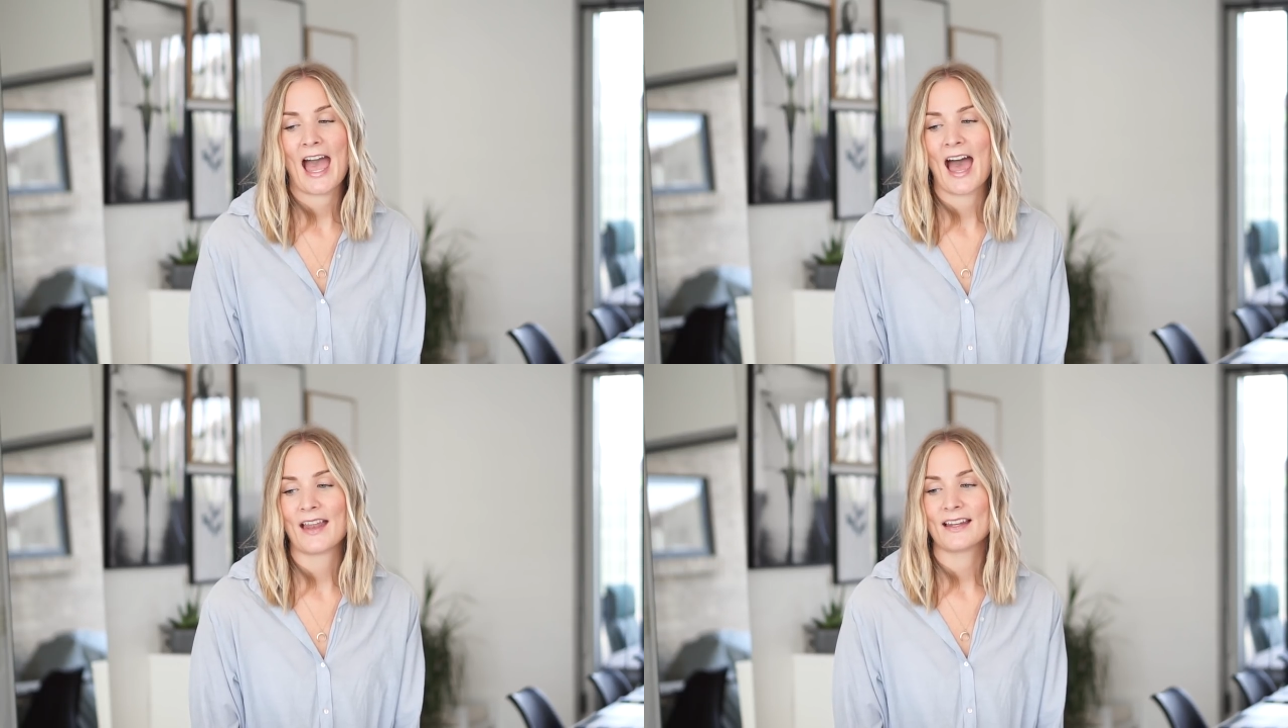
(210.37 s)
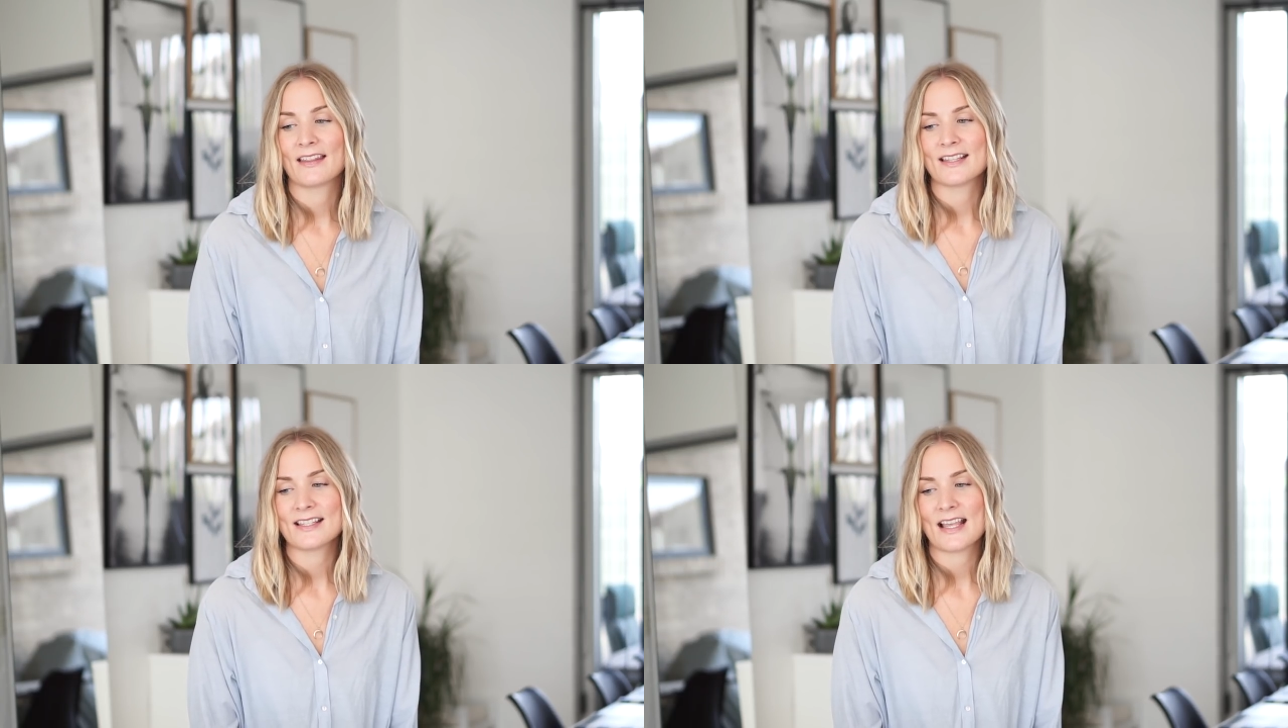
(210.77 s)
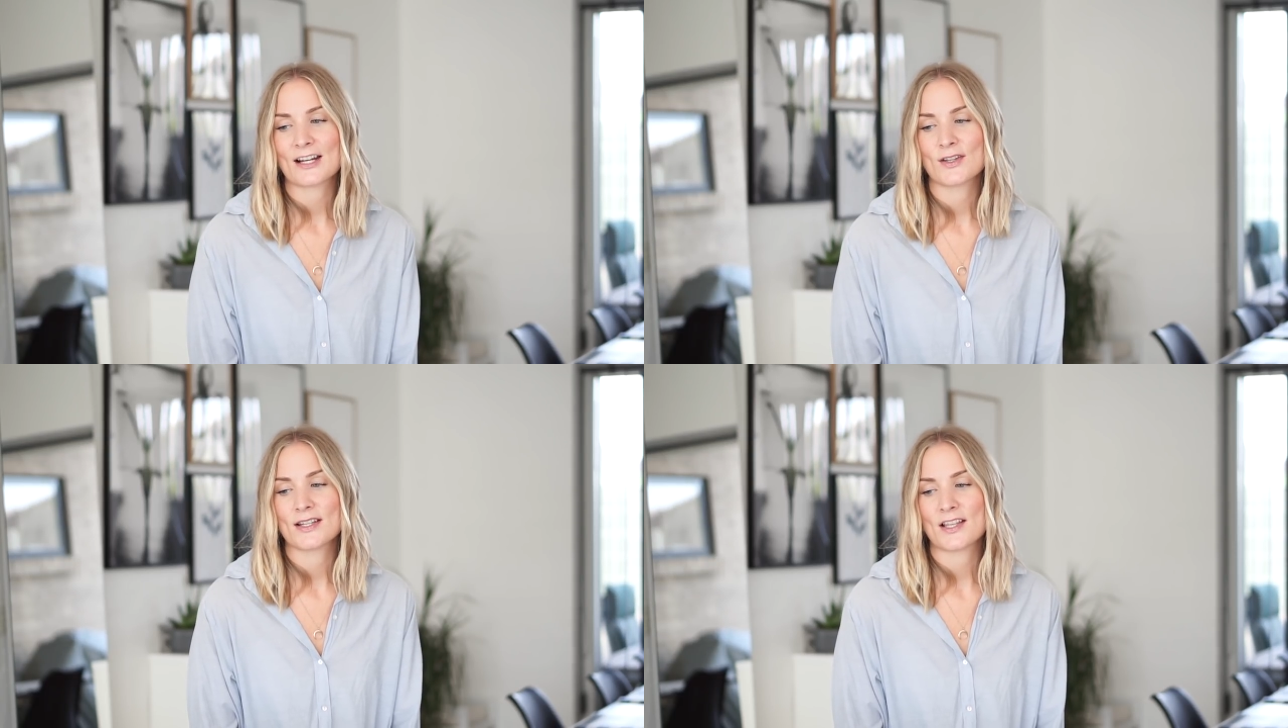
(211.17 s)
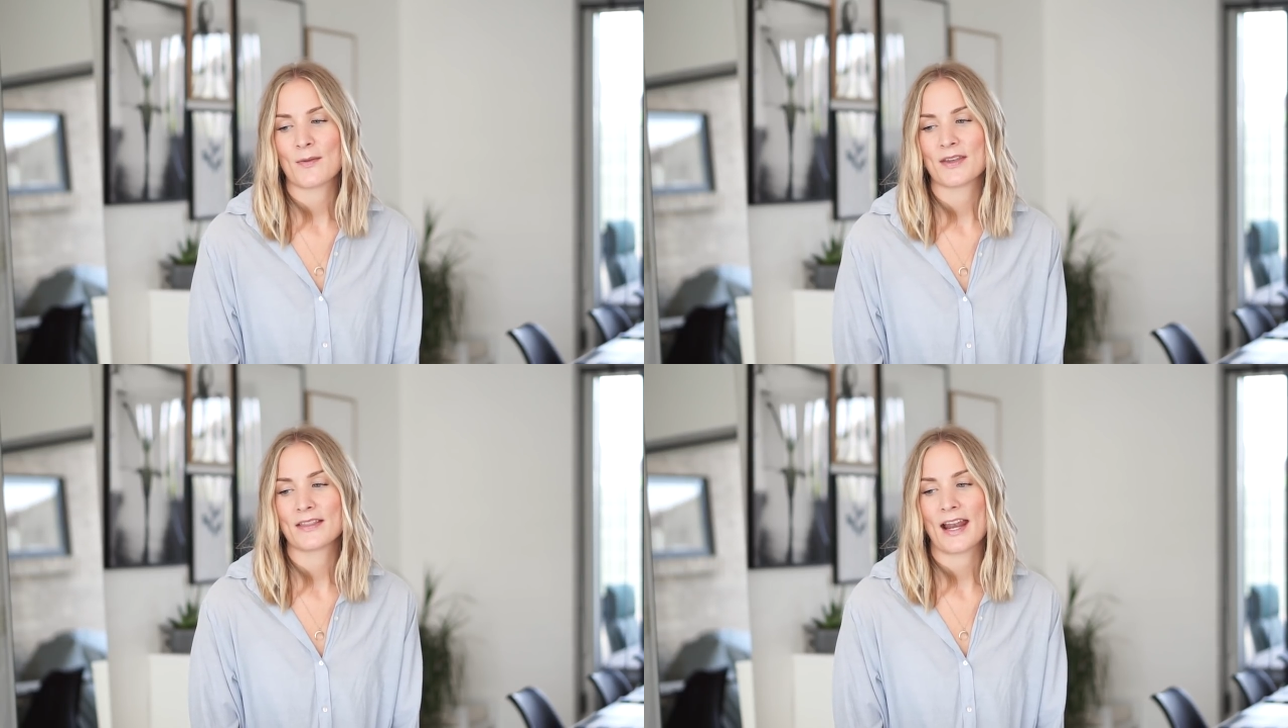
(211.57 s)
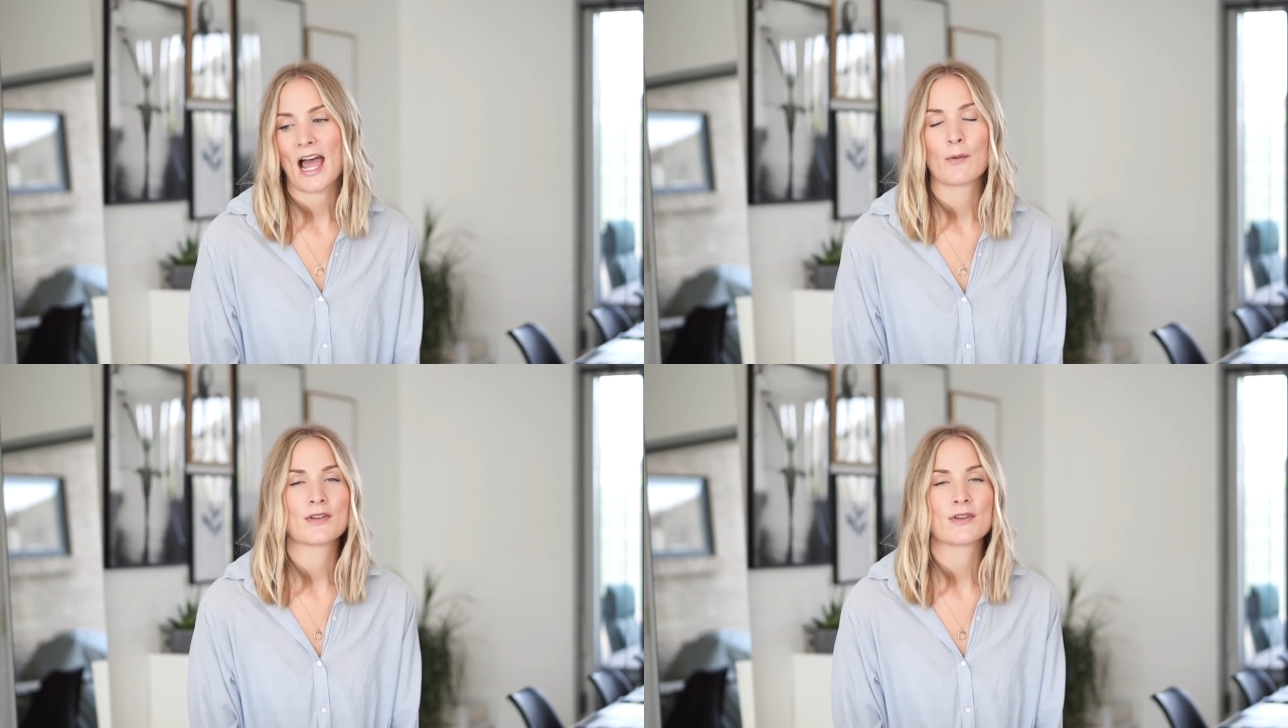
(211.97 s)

and this is actually something that I